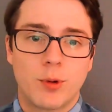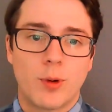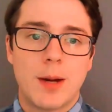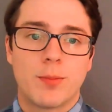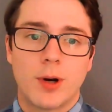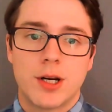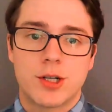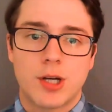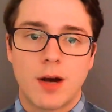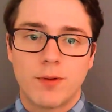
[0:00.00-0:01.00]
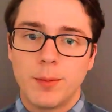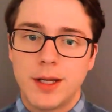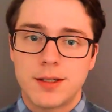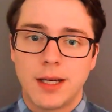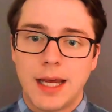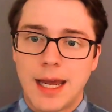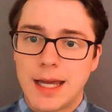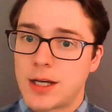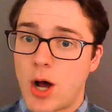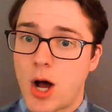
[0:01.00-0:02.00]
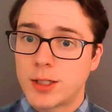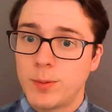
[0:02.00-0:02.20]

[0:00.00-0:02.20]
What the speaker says: British government as an octopus,